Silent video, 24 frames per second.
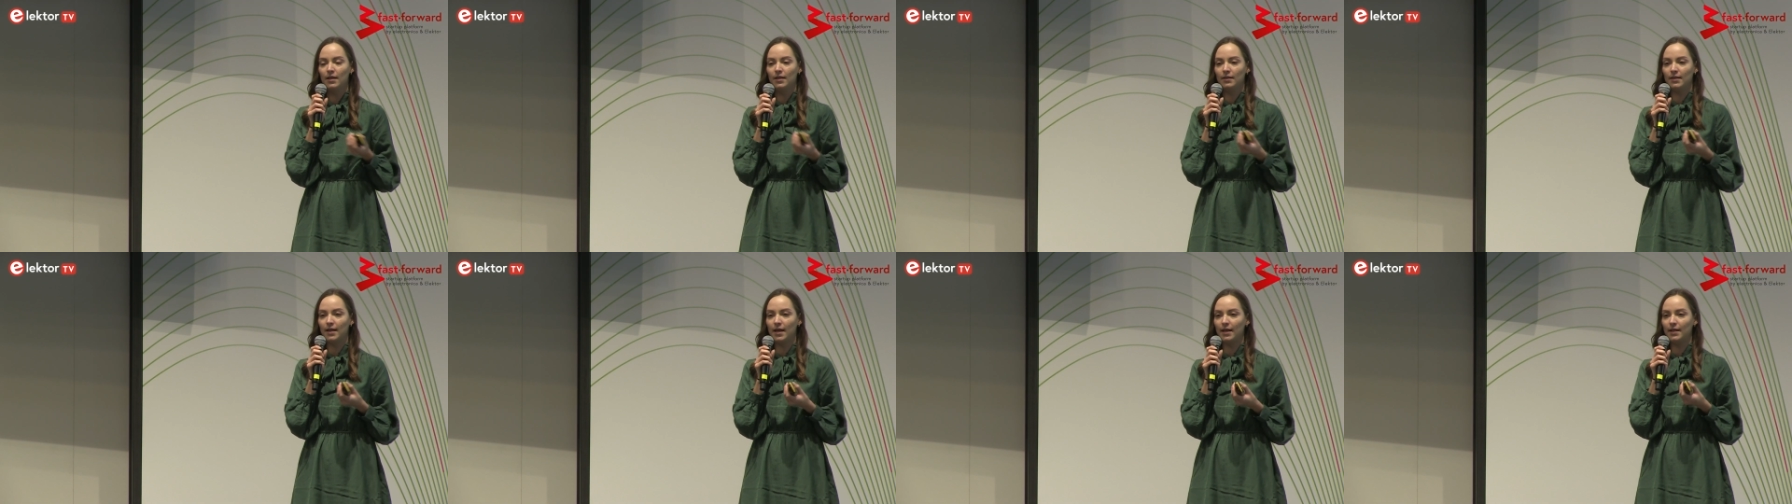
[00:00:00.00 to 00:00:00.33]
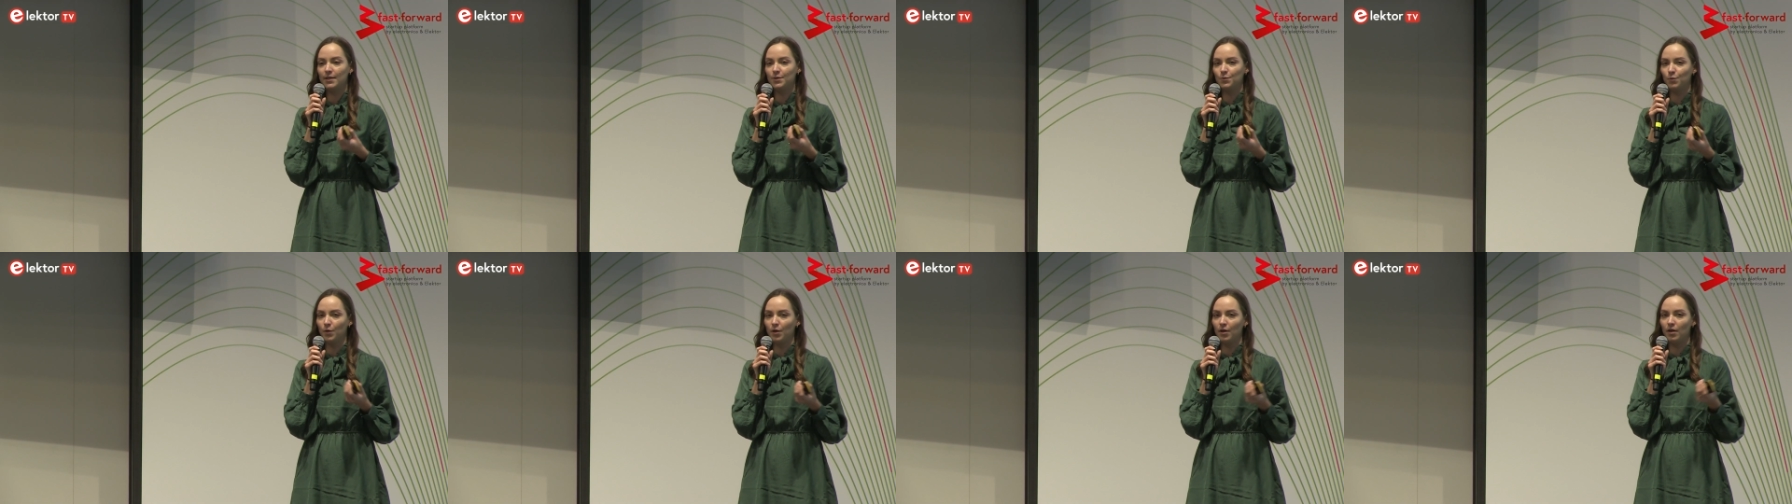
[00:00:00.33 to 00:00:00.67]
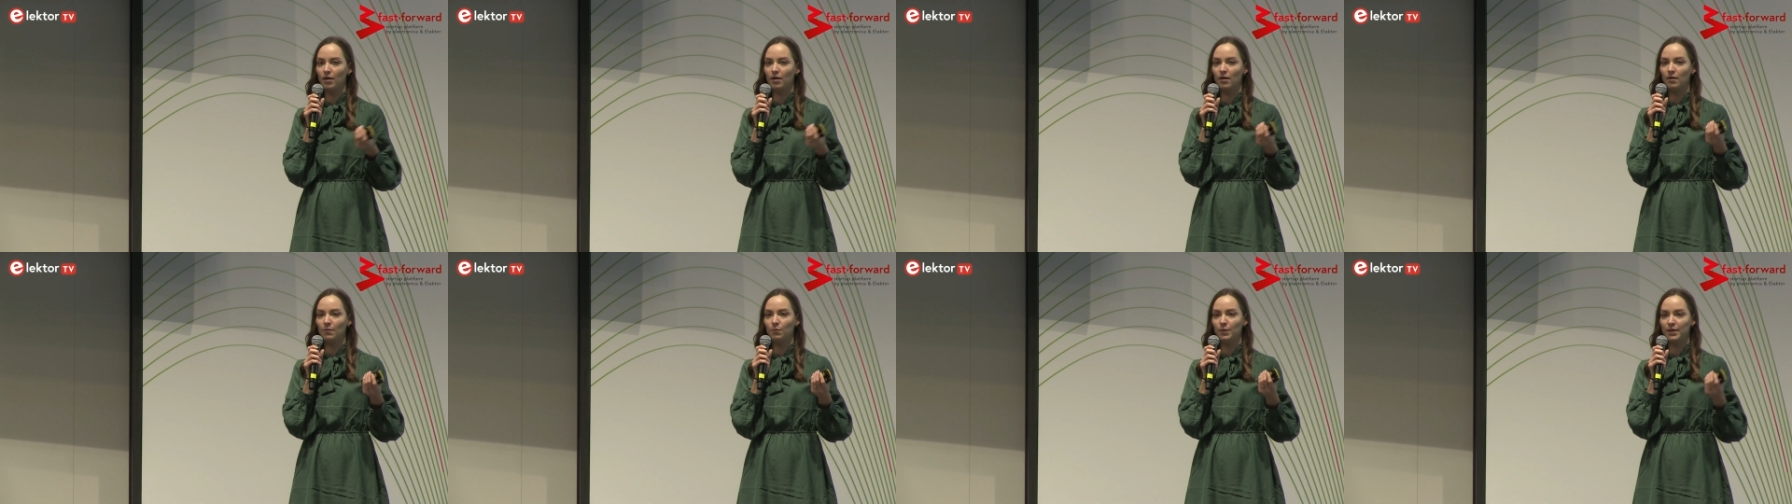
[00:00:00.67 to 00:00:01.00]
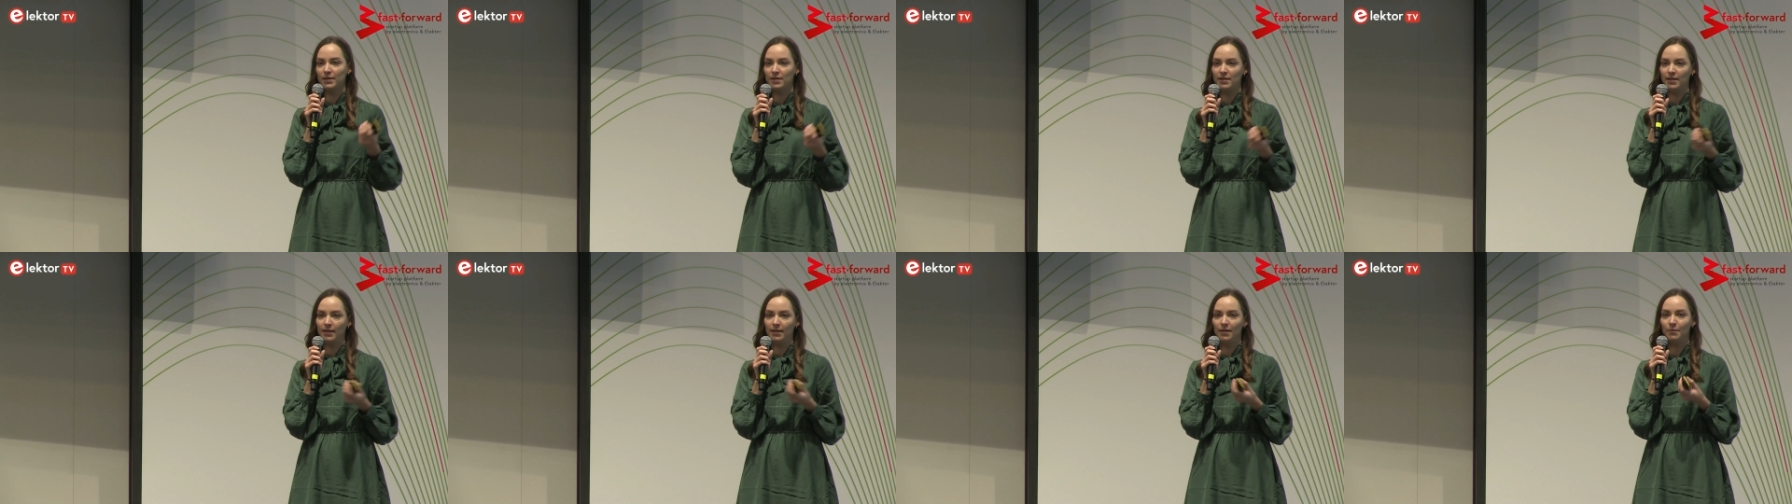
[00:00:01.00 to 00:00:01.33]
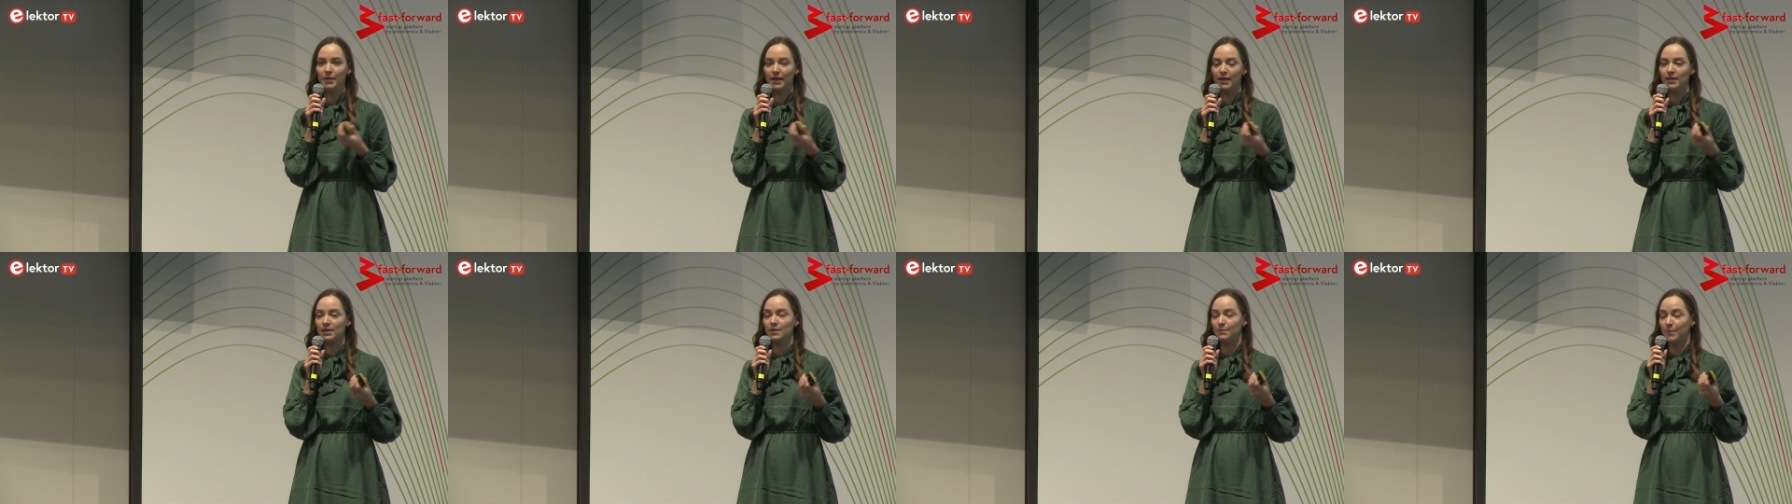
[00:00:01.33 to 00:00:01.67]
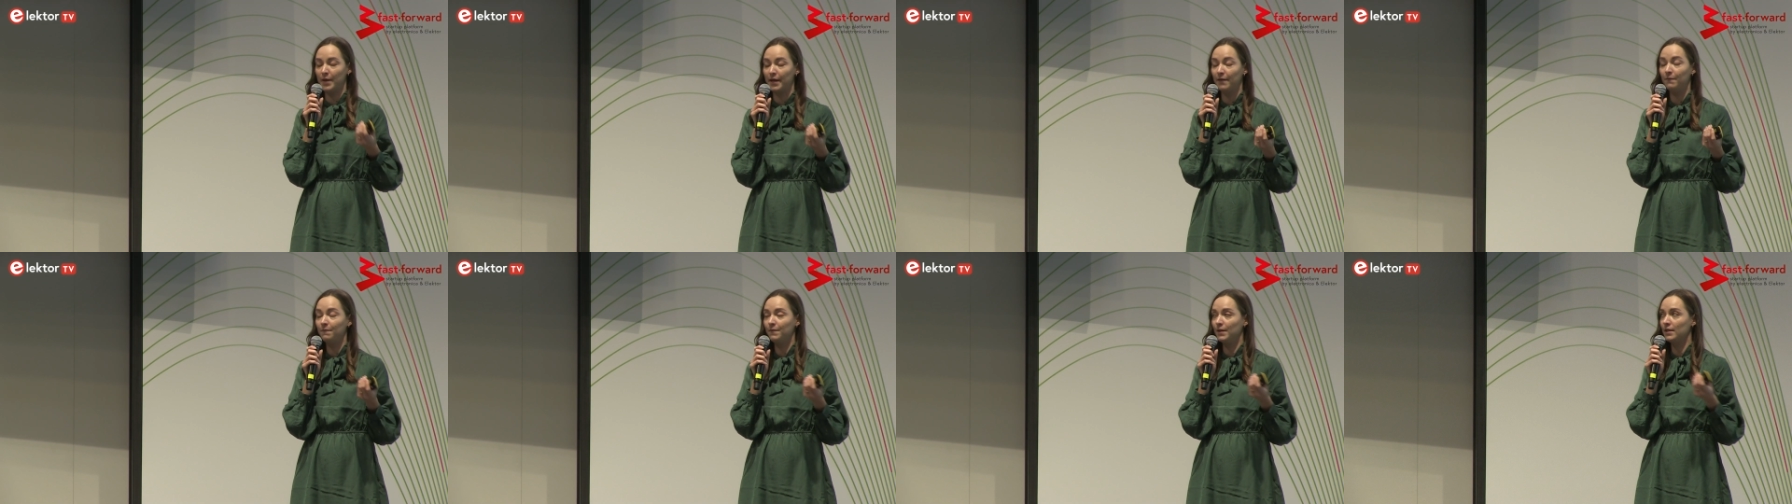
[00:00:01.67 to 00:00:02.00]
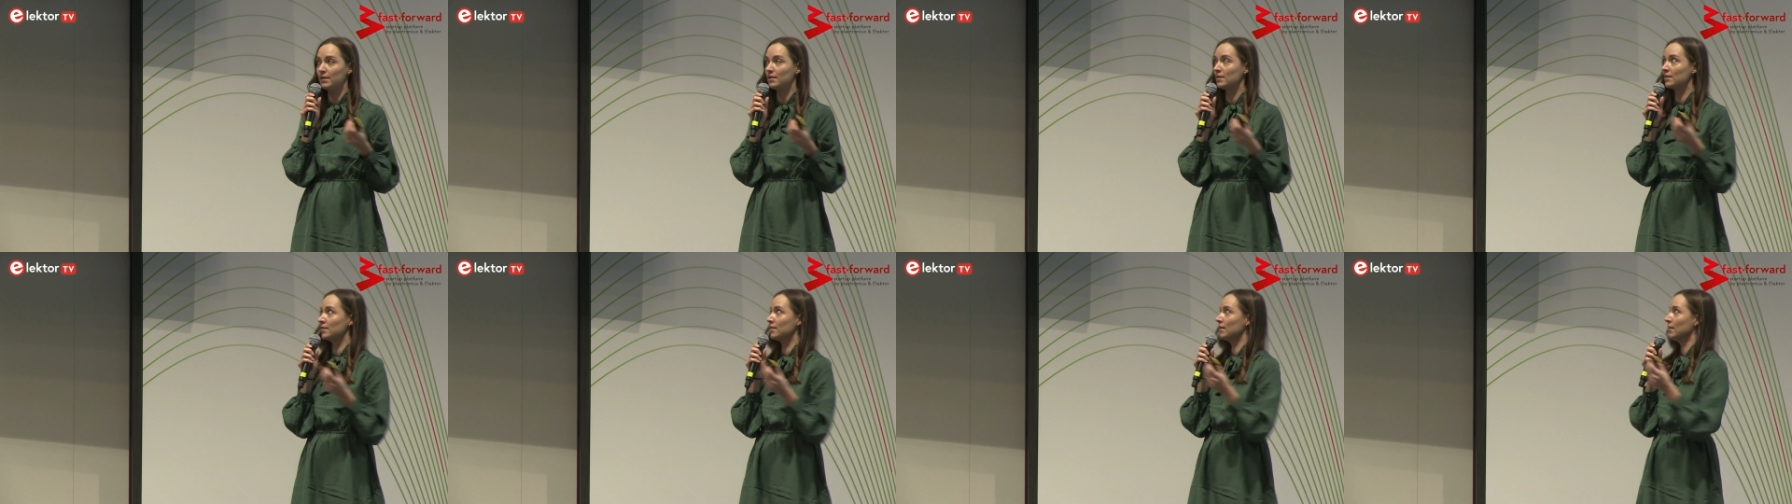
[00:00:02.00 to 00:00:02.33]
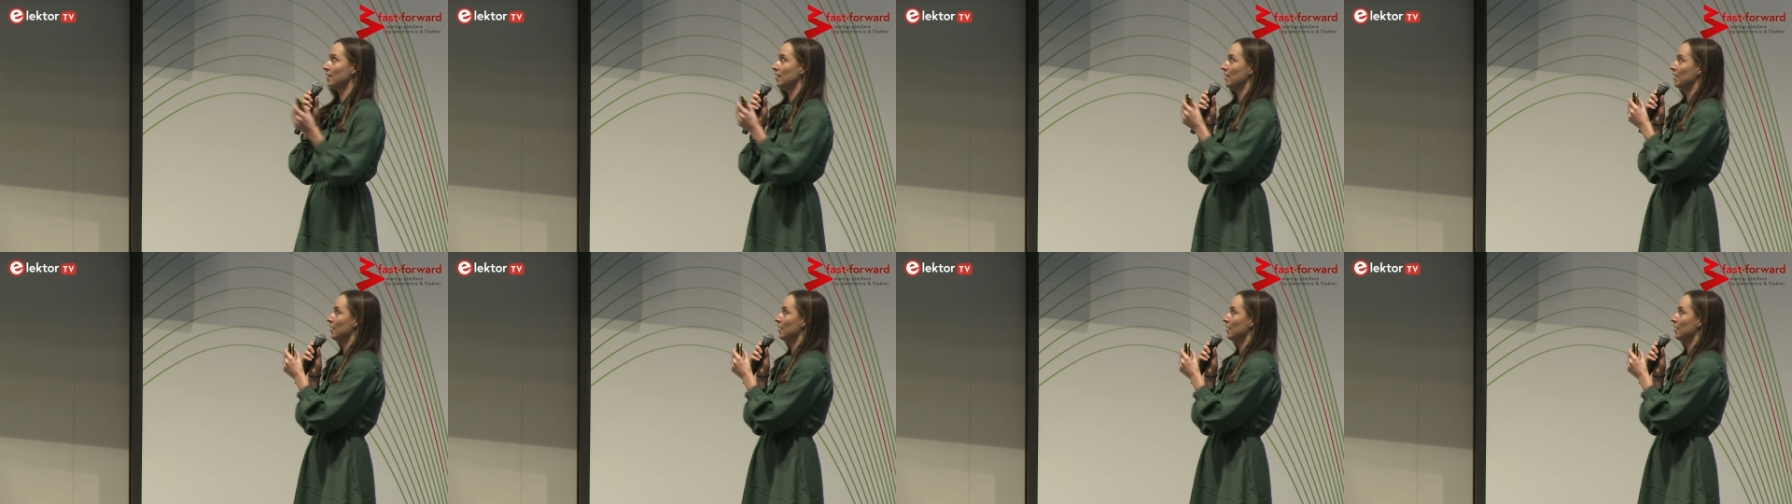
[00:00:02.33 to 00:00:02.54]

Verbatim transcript: That is where we see the biggest benefits